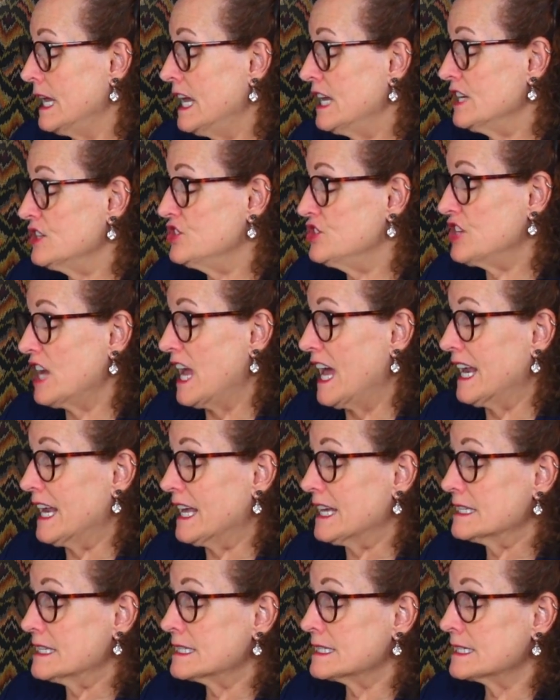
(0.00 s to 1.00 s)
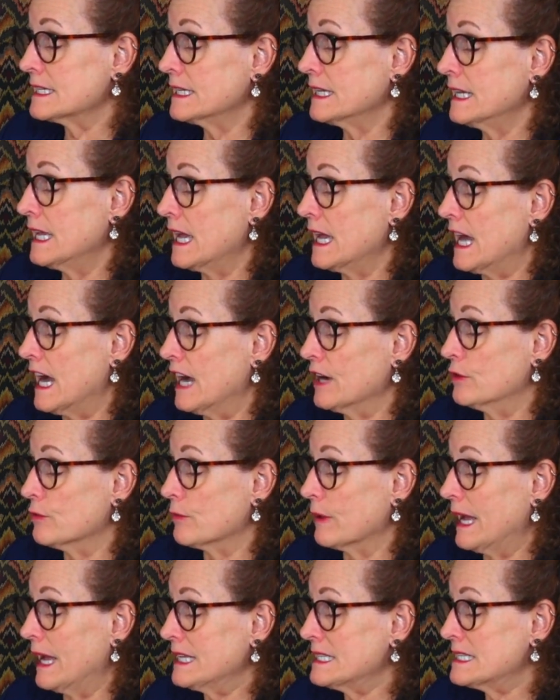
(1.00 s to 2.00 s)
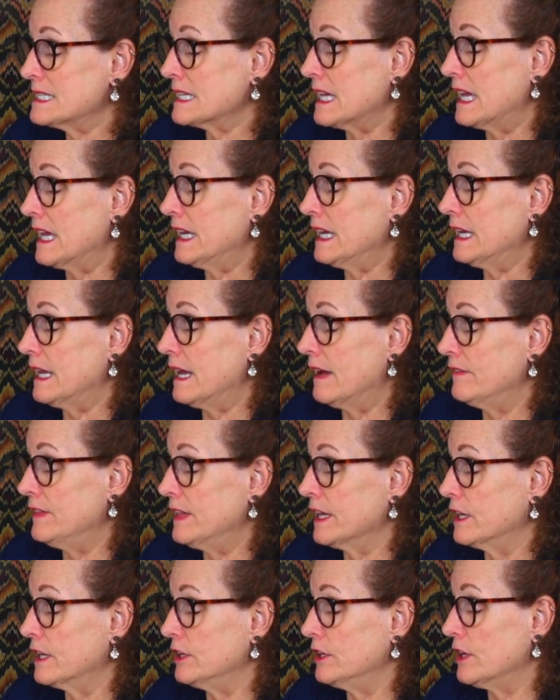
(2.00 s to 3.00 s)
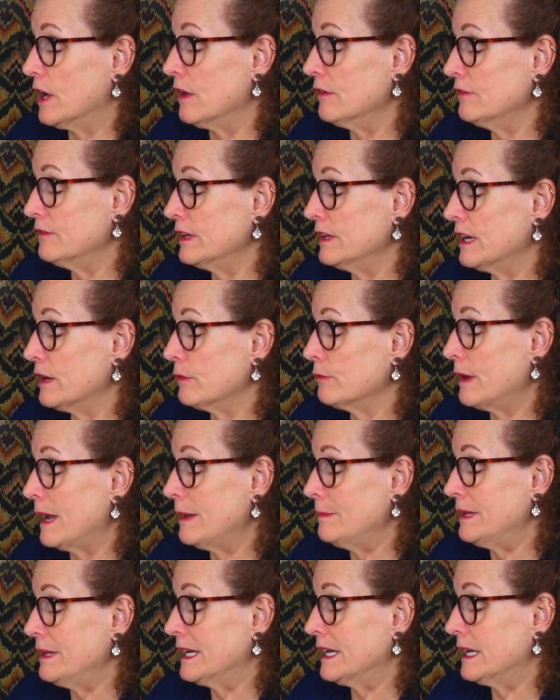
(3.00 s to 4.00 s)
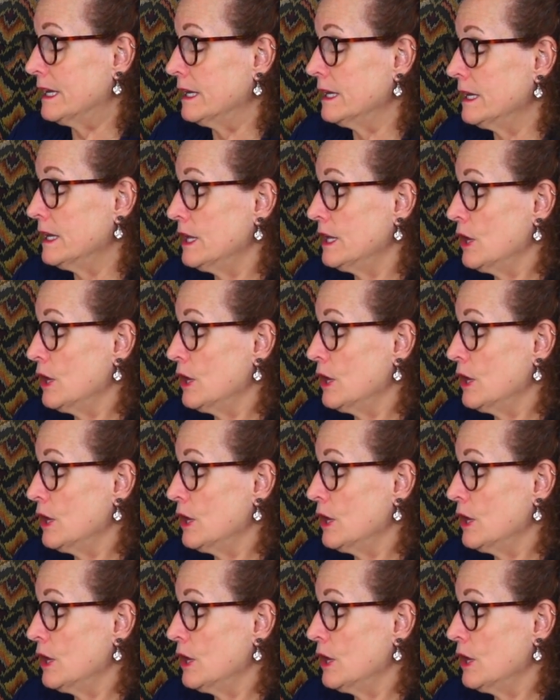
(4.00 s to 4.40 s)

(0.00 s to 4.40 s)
Janus, a grandson of the Godolphin Arabian,